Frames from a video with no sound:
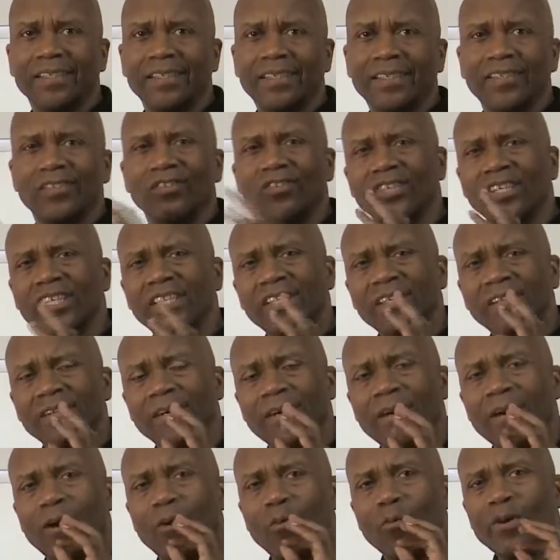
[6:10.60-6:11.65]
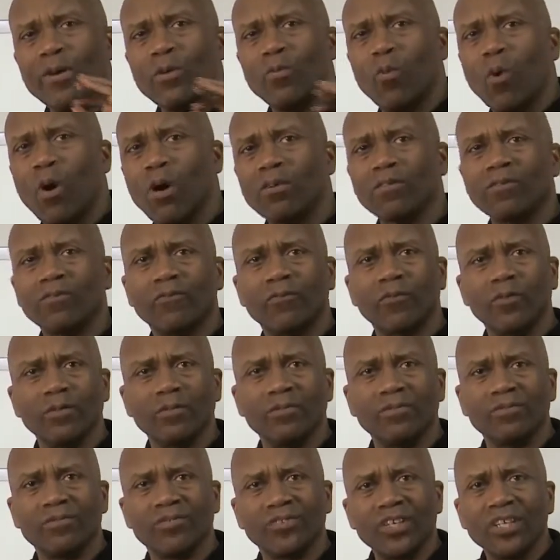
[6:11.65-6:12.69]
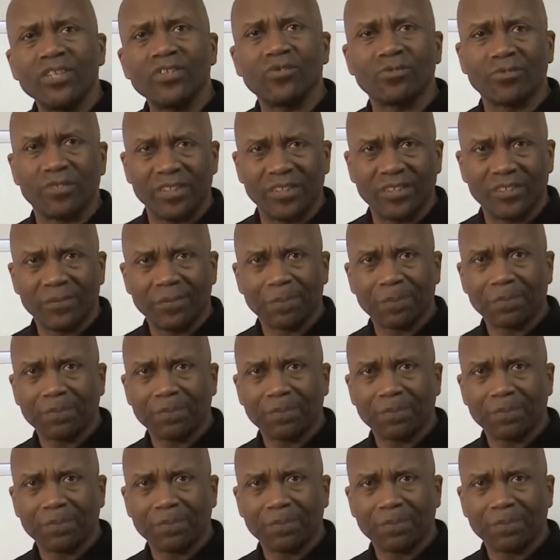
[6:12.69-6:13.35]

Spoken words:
You see, we walked for centuries,